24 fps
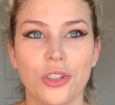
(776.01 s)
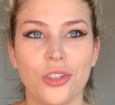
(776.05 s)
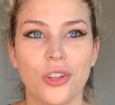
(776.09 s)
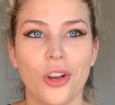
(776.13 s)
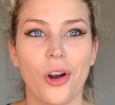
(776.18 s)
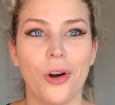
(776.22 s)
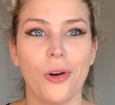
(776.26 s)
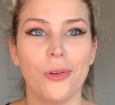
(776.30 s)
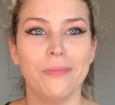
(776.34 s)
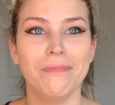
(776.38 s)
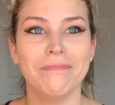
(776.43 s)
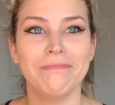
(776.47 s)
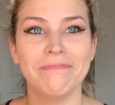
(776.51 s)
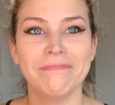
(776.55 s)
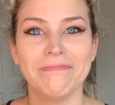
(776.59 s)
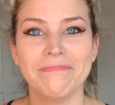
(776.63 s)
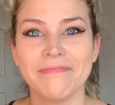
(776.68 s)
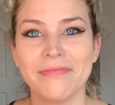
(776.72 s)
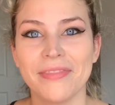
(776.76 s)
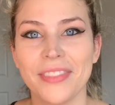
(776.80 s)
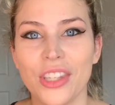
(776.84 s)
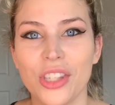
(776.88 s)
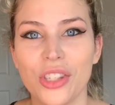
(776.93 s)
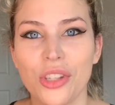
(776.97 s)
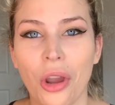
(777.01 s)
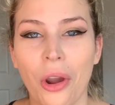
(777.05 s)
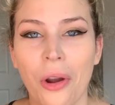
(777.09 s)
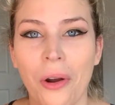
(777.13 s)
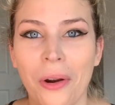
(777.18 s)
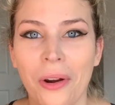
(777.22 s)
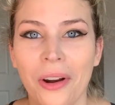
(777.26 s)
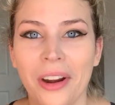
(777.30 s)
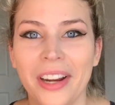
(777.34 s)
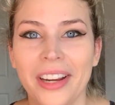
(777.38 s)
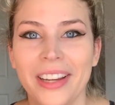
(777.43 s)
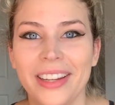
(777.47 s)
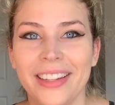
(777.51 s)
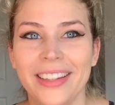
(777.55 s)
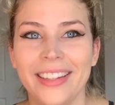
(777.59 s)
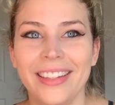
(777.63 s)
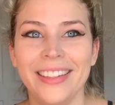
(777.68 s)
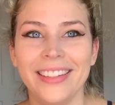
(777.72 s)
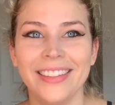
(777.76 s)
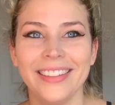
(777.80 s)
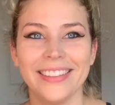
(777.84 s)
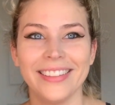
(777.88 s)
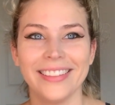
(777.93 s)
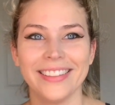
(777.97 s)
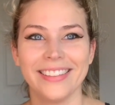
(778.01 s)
So sorry.